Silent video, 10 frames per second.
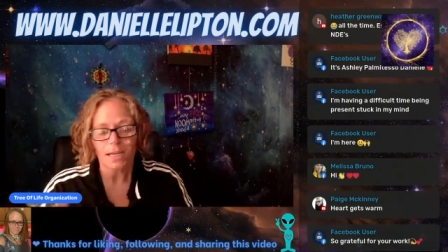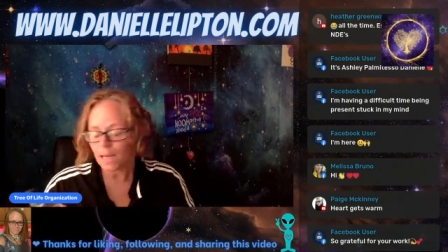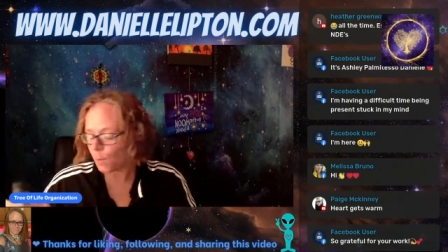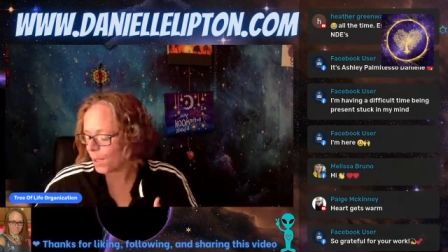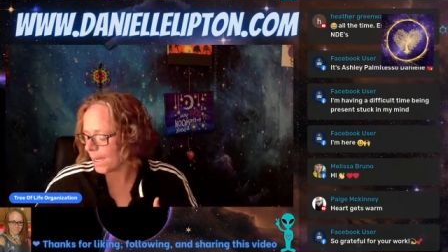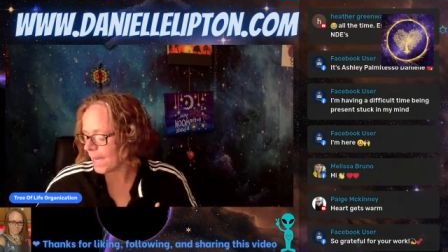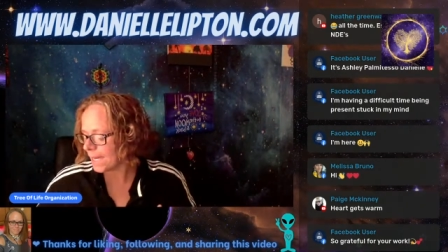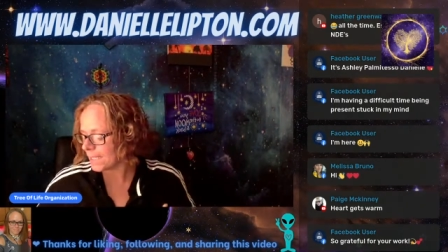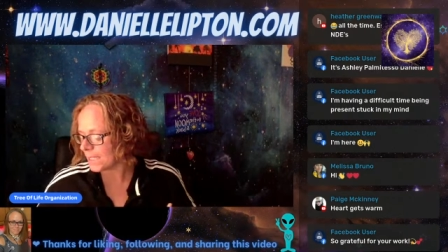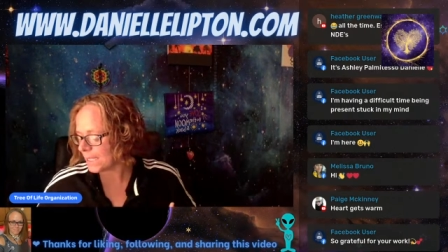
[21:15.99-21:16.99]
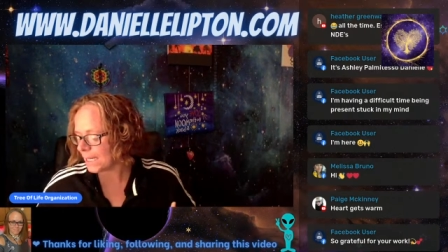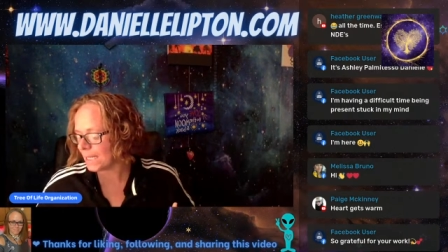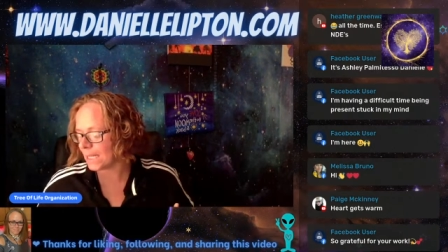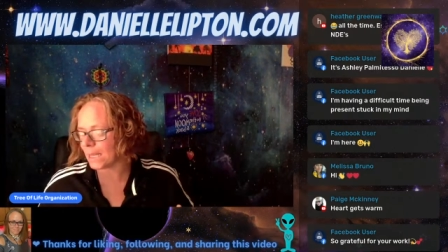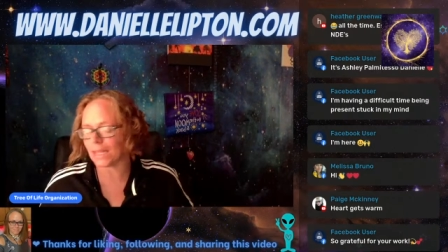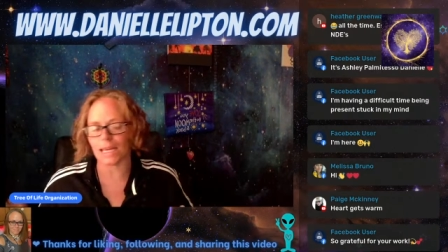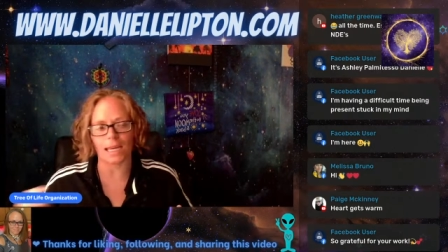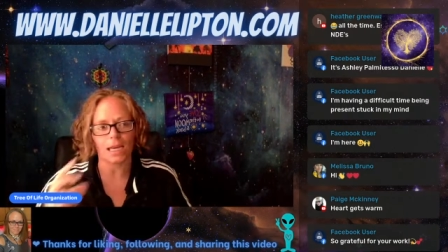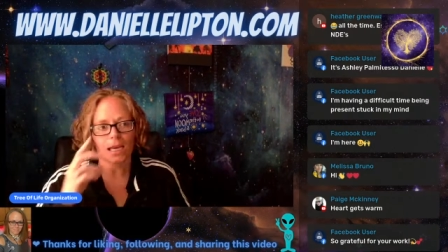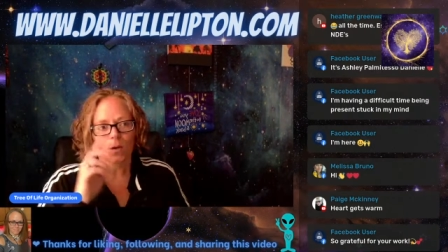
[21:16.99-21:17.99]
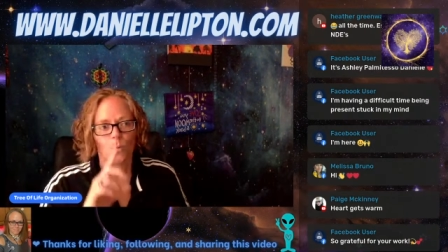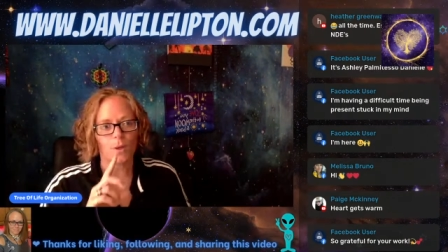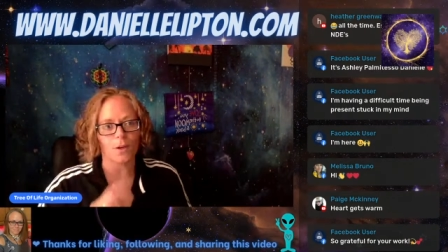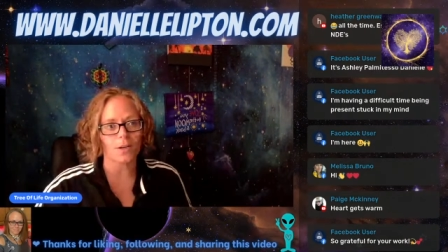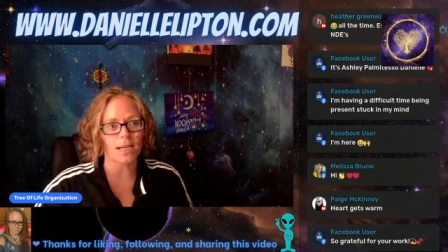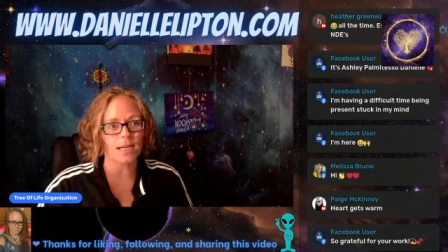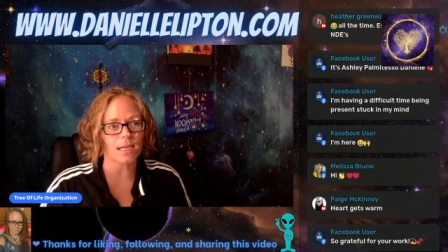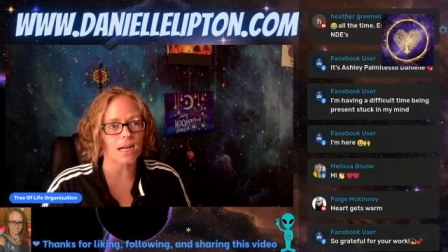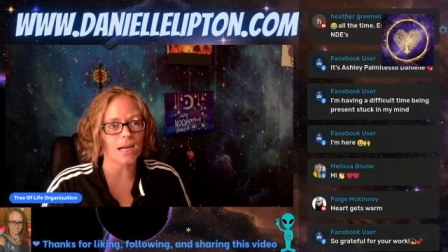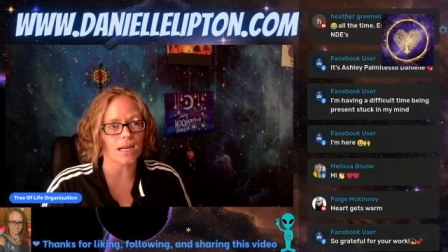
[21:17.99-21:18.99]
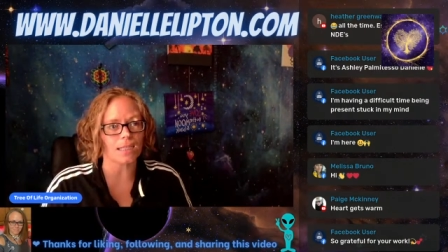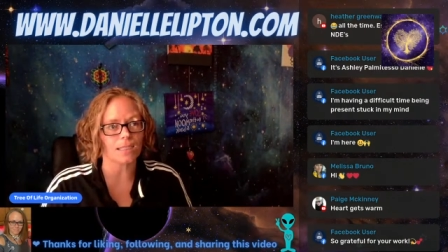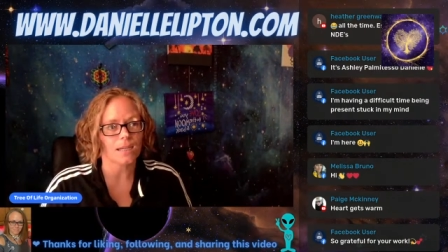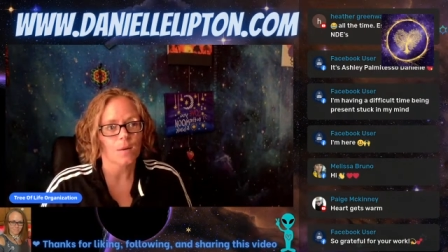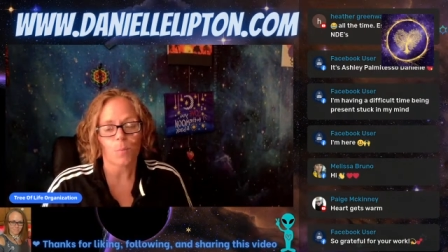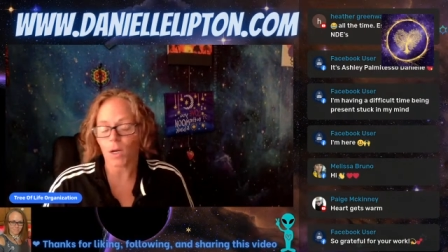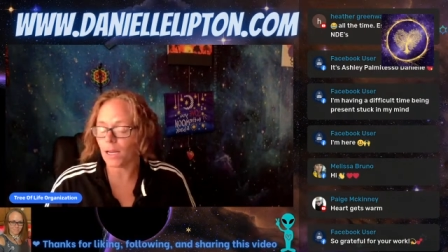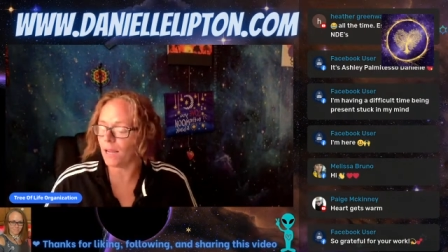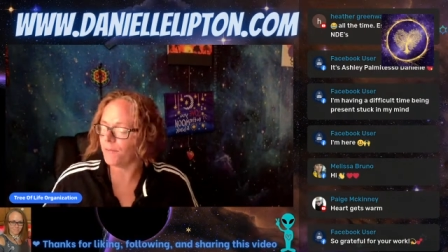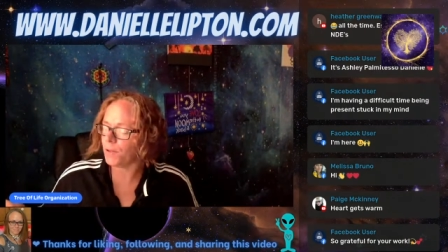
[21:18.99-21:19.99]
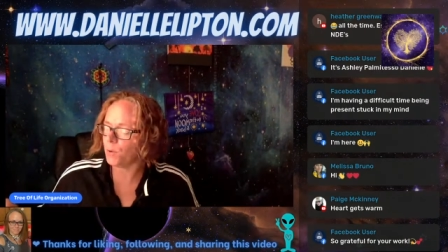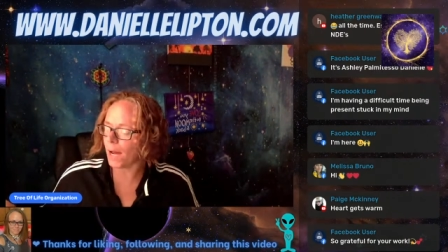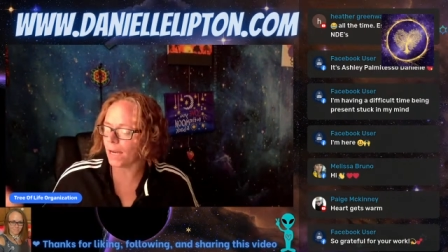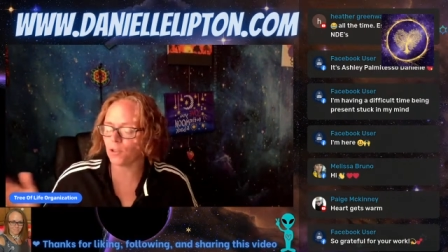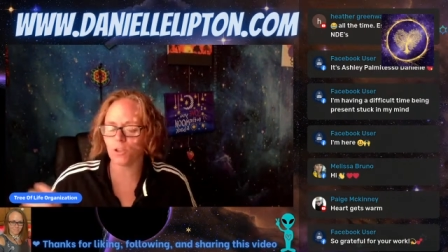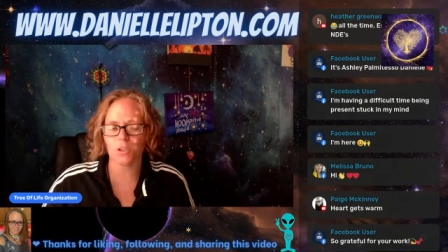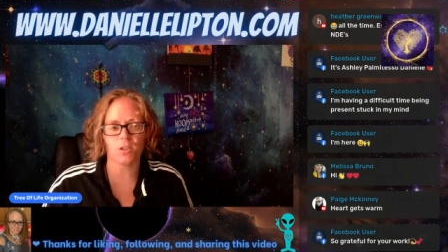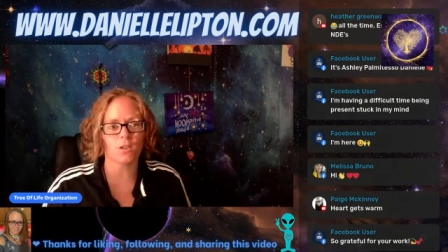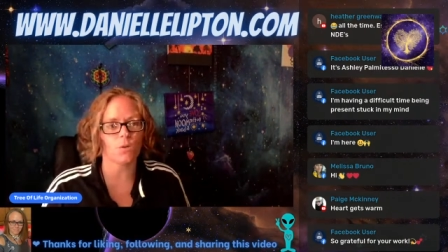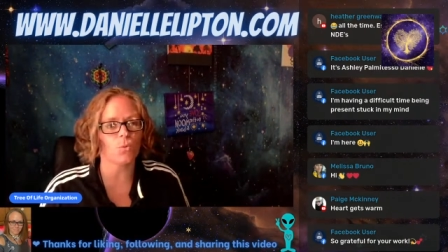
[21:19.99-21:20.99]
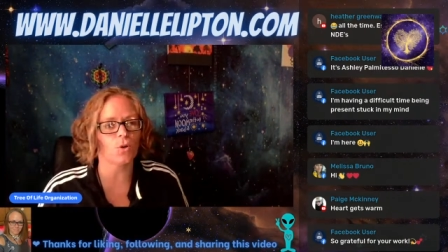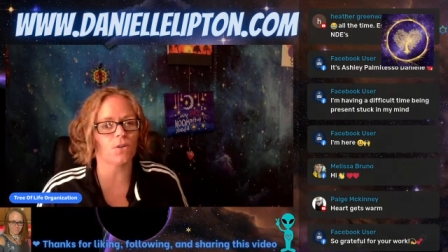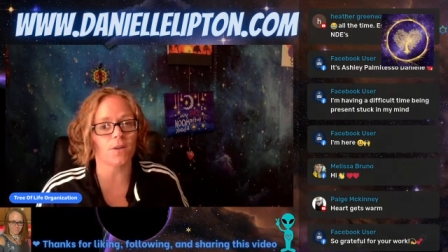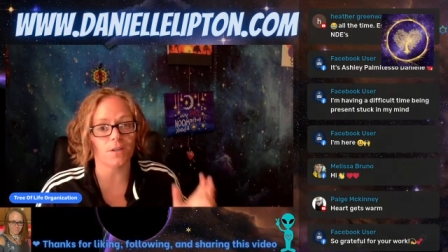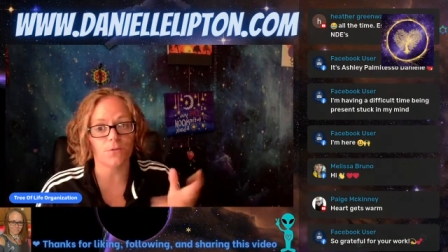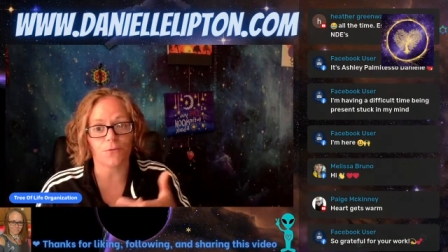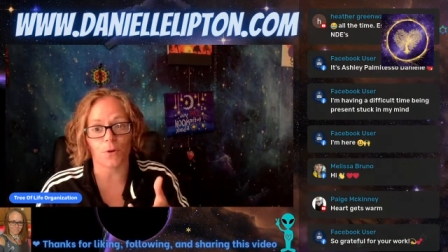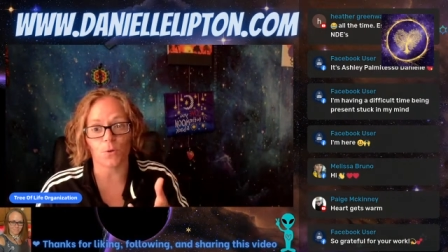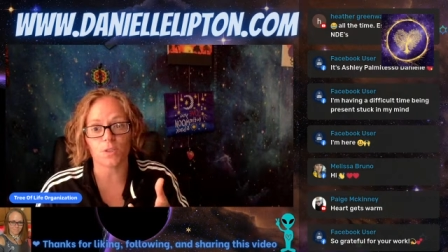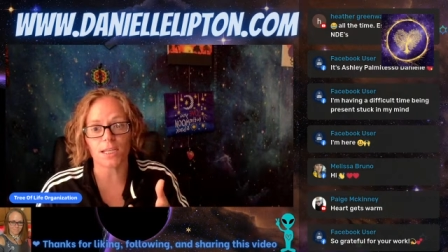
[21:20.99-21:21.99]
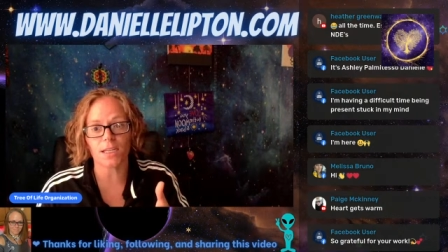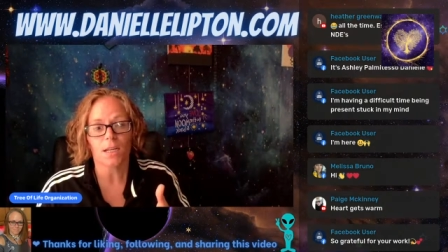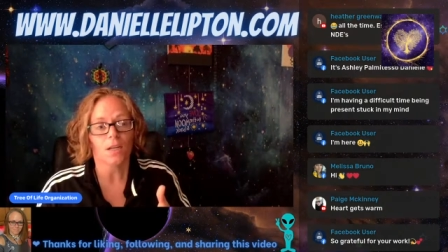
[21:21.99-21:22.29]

Now, we can't see anything with our naked eyes, but if you actually took the water and you froze it,